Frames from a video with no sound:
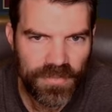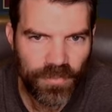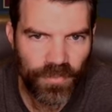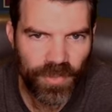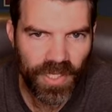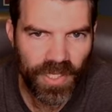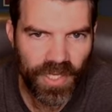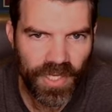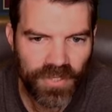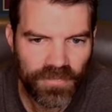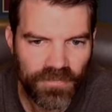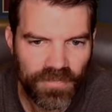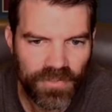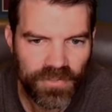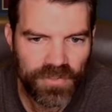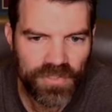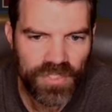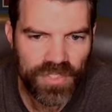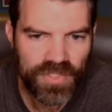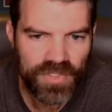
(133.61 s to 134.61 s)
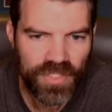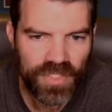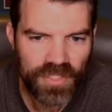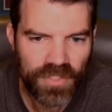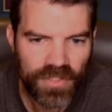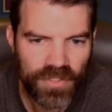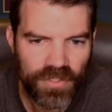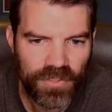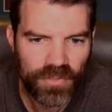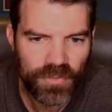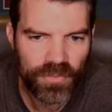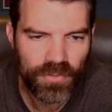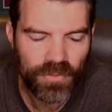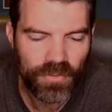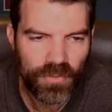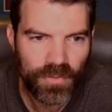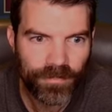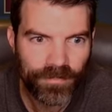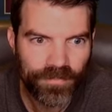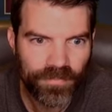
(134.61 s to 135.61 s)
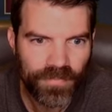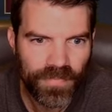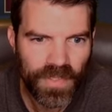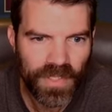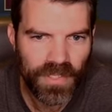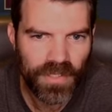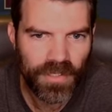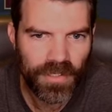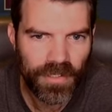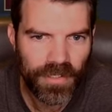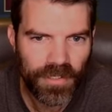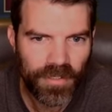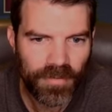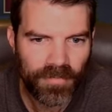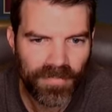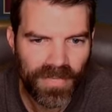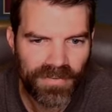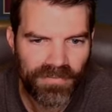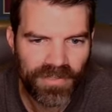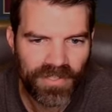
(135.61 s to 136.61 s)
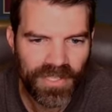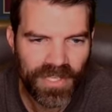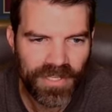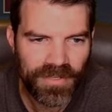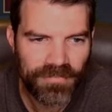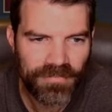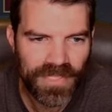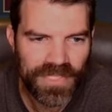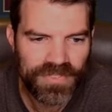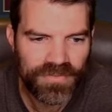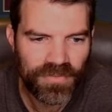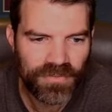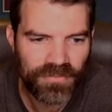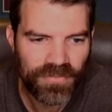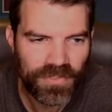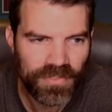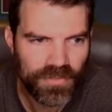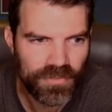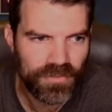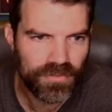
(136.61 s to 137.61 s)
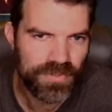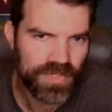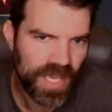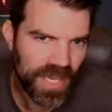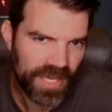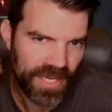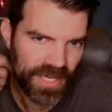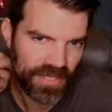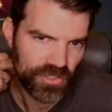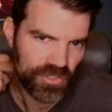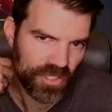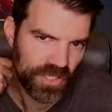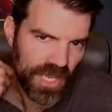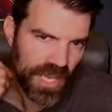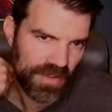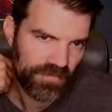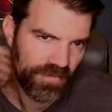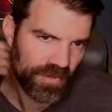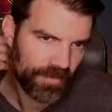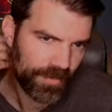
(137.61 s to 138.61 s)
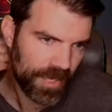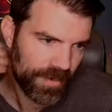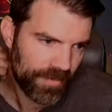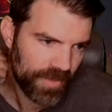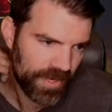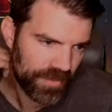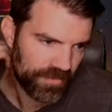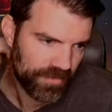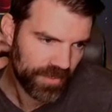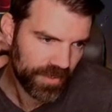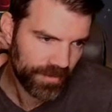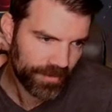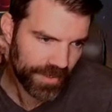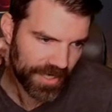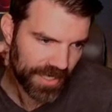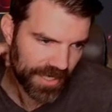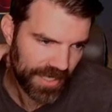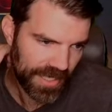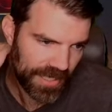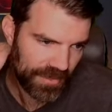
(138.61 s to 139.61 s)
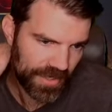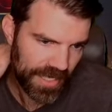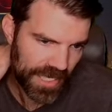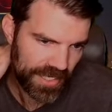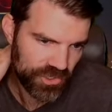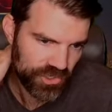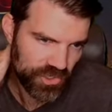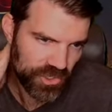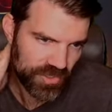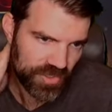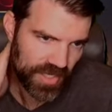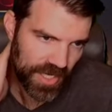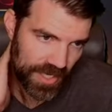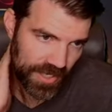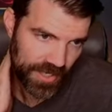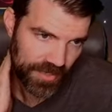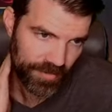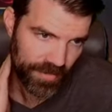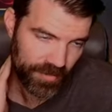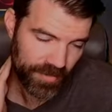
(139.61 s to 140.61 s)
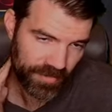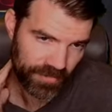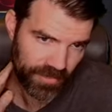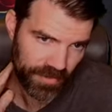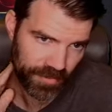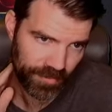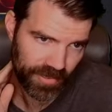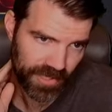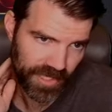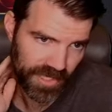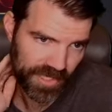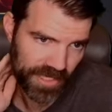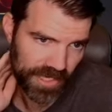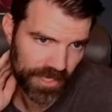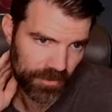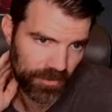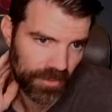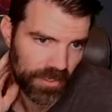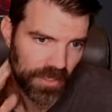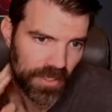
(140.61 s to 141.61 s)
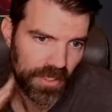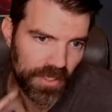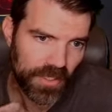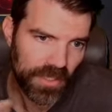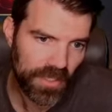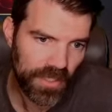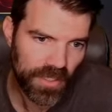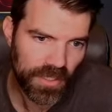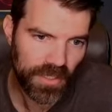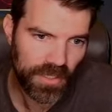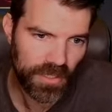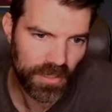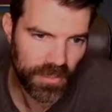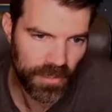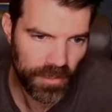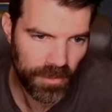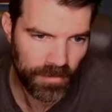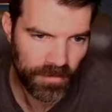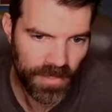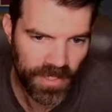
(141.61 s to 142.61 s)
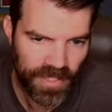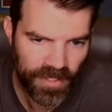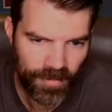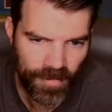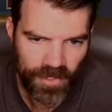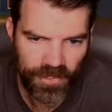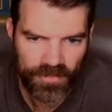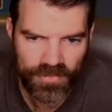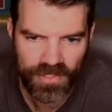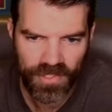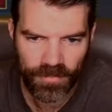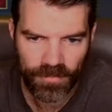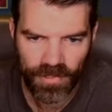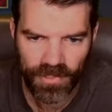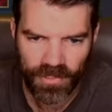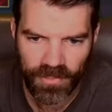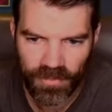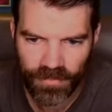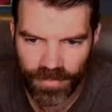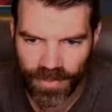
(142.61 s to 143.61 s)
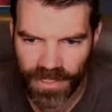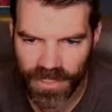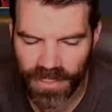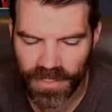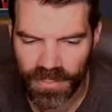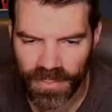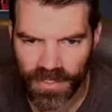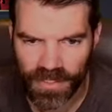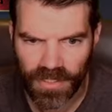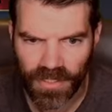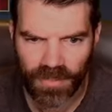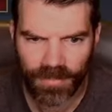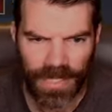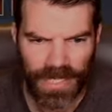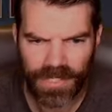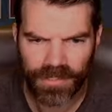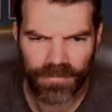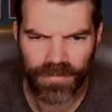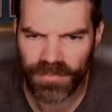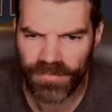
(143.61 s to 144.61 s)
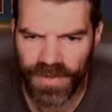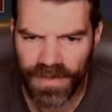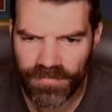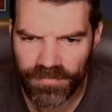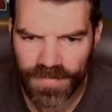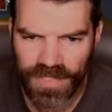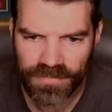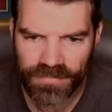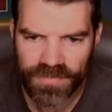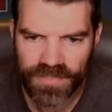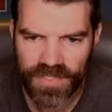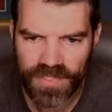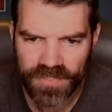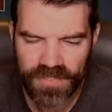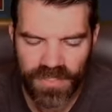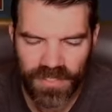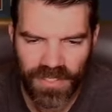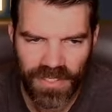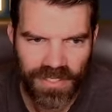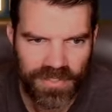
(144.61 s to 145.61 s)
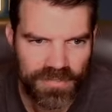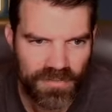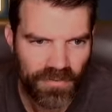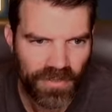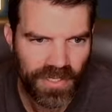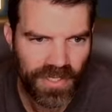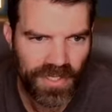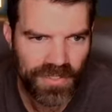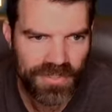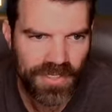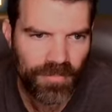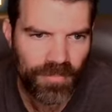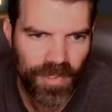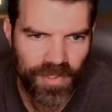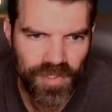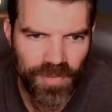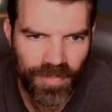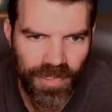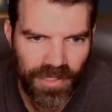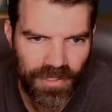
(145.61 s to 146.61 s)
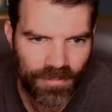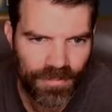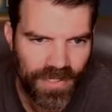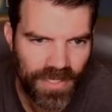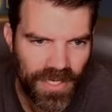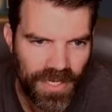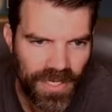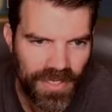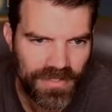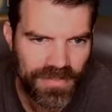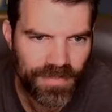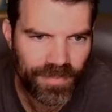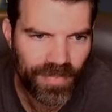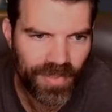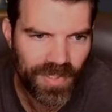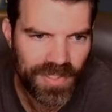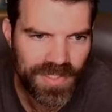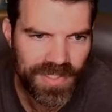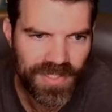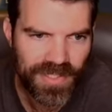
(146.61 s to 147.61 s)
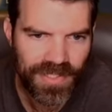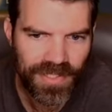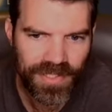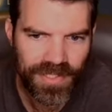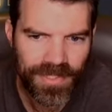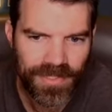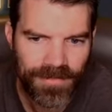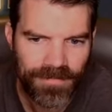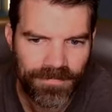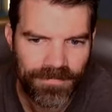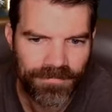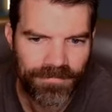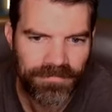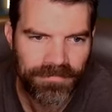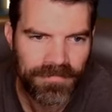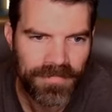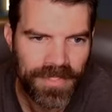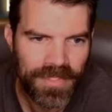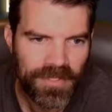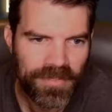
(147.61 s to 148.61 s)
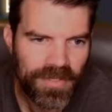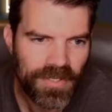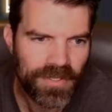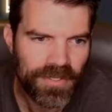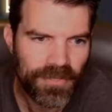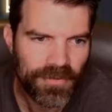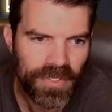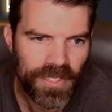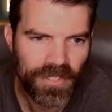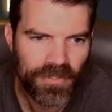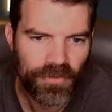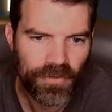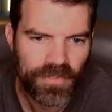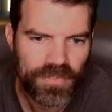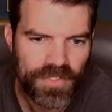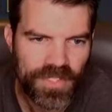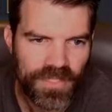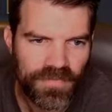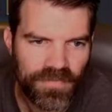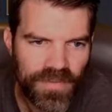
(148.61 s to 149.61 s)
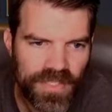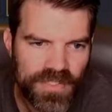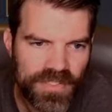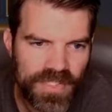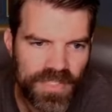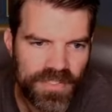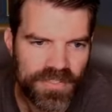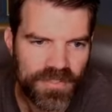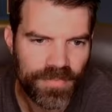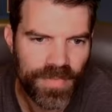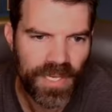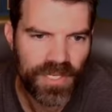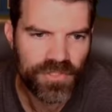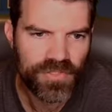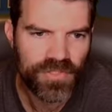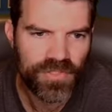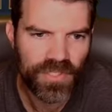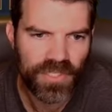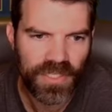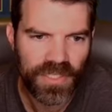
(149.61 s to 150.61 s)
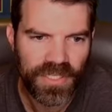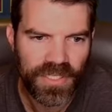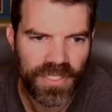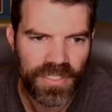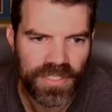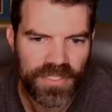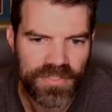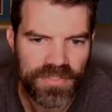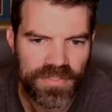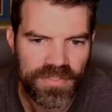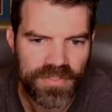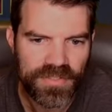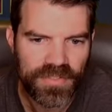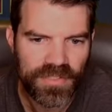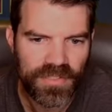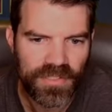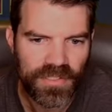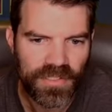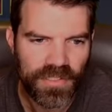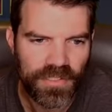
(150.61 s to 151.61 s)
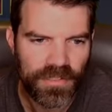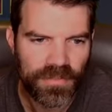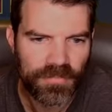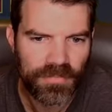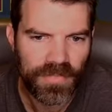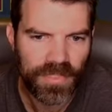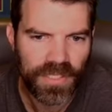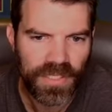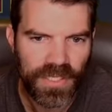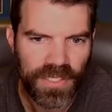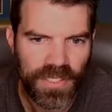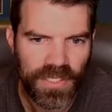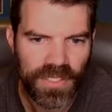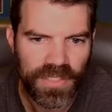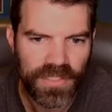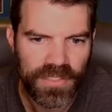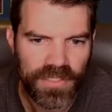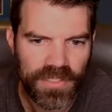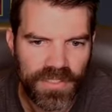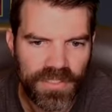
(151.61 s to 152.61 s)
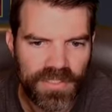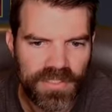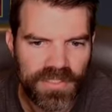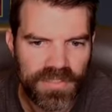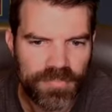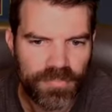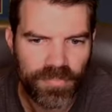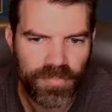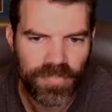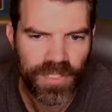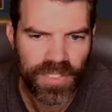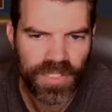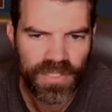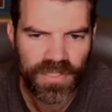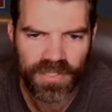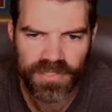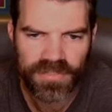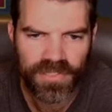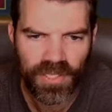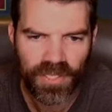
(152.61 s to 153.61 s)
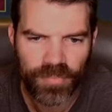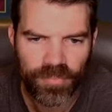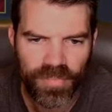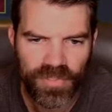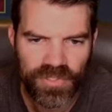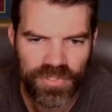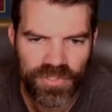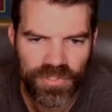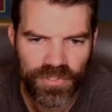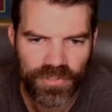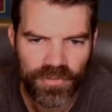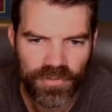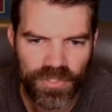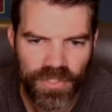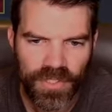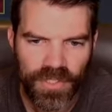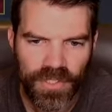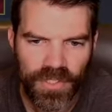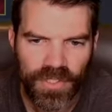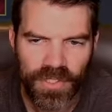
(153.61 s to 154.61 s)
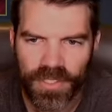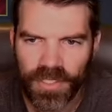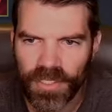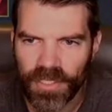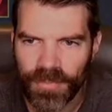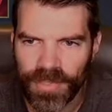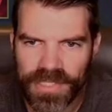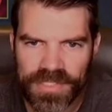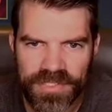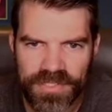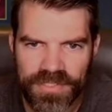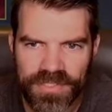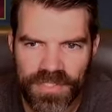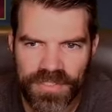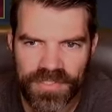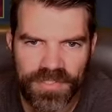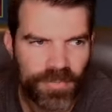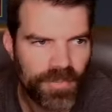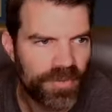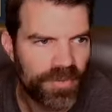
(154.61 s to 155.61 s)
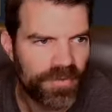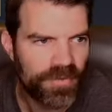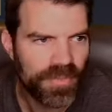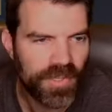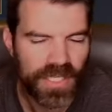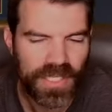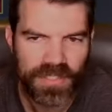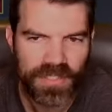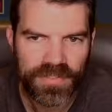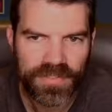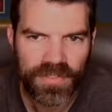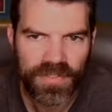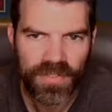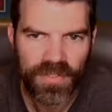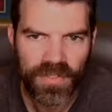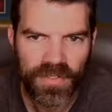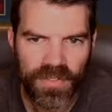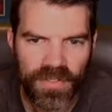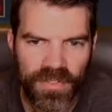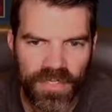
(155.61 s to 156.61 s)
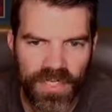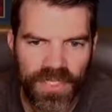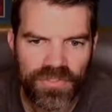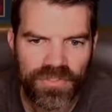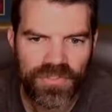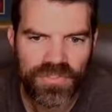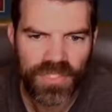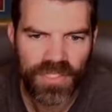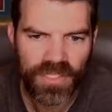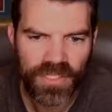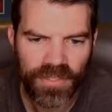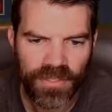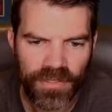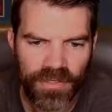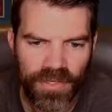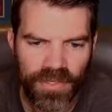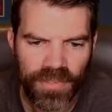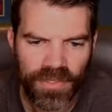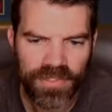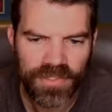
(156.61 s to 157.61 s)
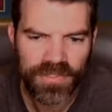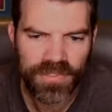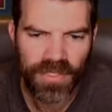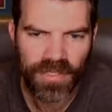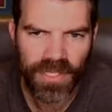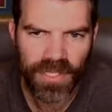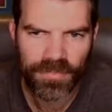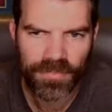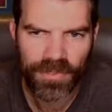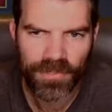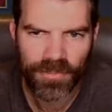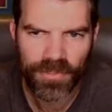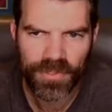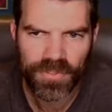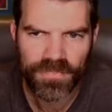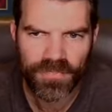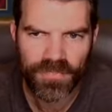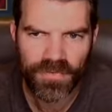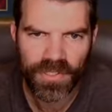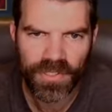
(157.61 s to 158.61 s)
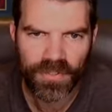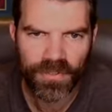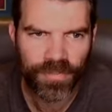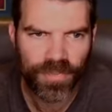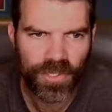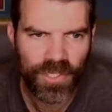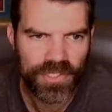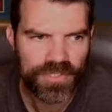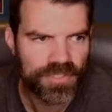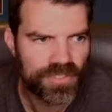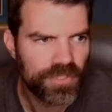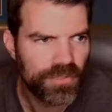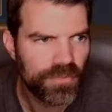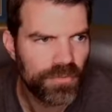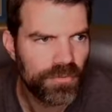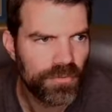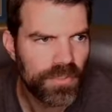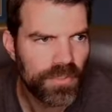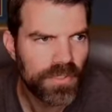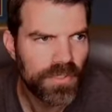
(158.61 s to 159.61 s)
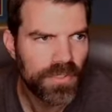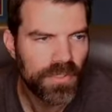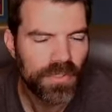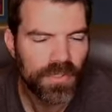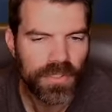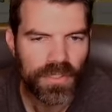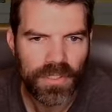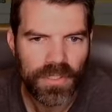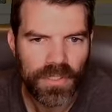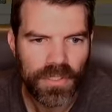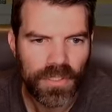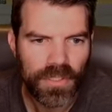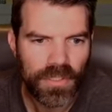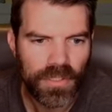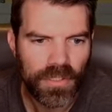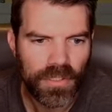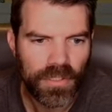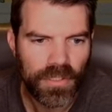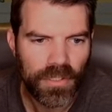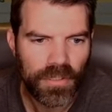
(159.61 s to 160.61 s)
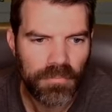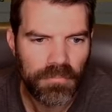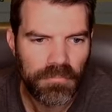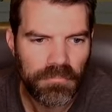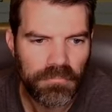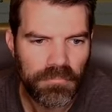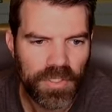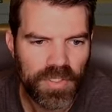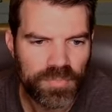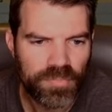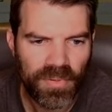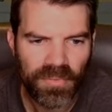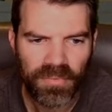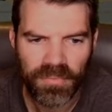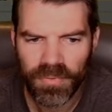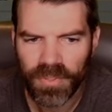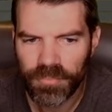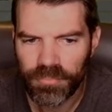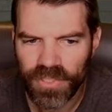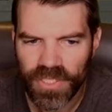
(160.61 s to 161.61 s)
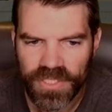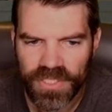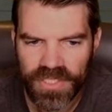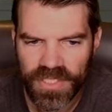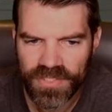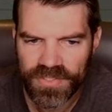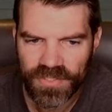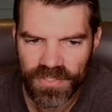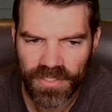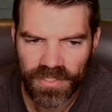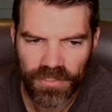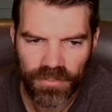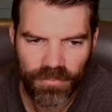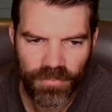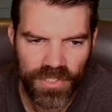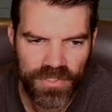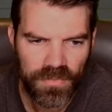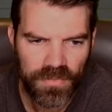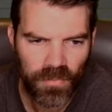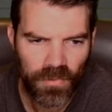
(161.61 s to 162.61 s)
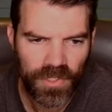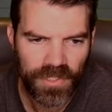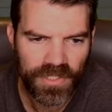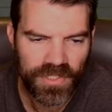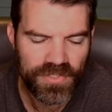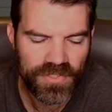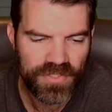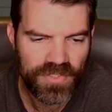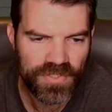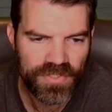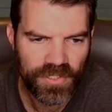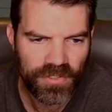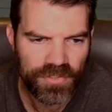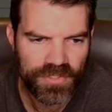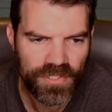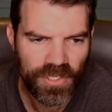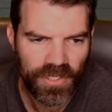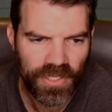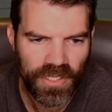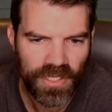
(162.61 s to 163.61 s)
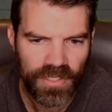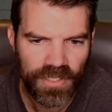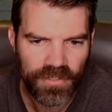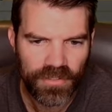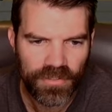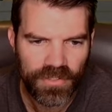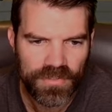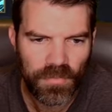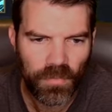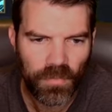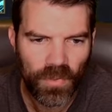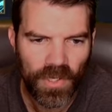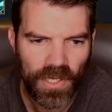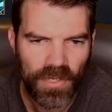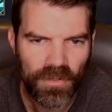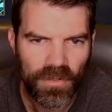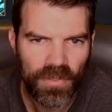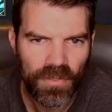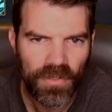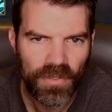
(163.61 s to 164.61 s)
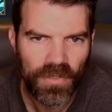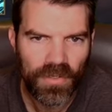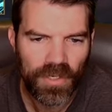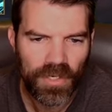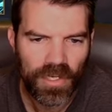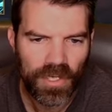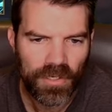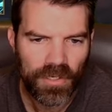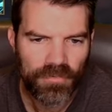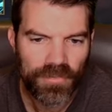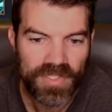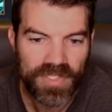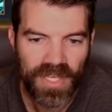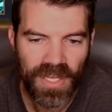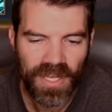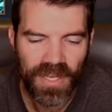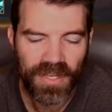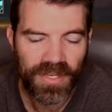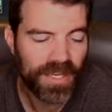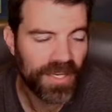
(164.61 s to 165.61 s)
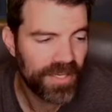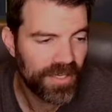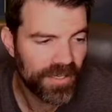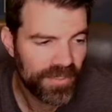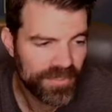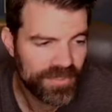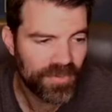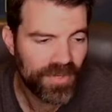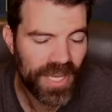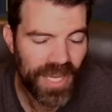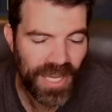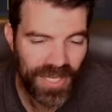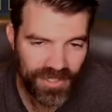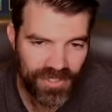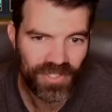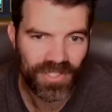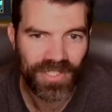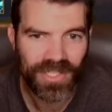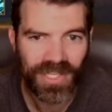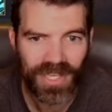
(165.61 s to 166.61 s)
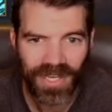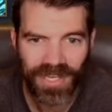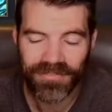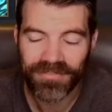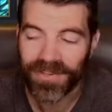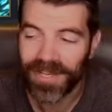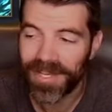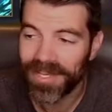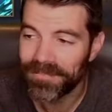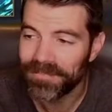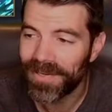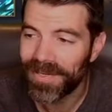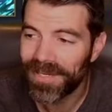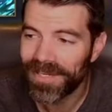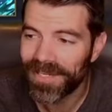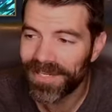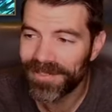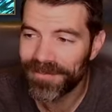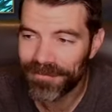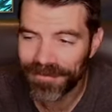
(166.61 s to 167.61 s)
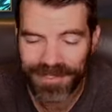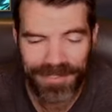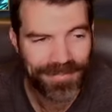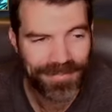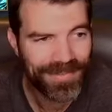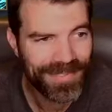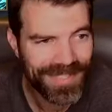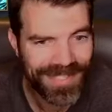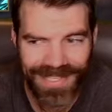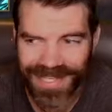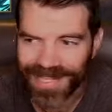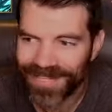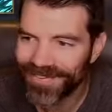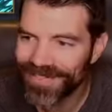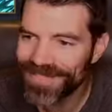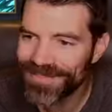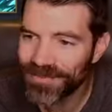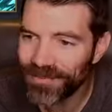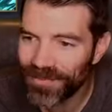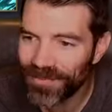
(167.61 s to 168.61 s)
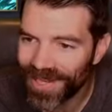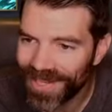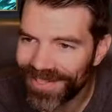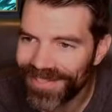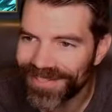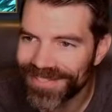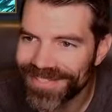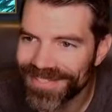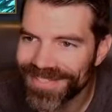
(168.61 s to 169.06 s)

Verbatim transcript: We have Lucius here, who um, I've heard a lot of mixed reviews. I actually have him on my free-to-play account. I just got him on my free-to-play account, um, and I've been using him a little bit. Um, I don't even have him level 60 yet, so I can't say much about him yet. But um, I don't know. He ignores defense. He has some extra hits um, on his. It's called pursuit, um, and does some other things interesting hero. I think a lot of people use him for Guild Boss 2. Um, it's probably pretty decent in Guild Boss 1 because he's a single target hitter well. Uh, Razak, I also actually have on my free to play account as well.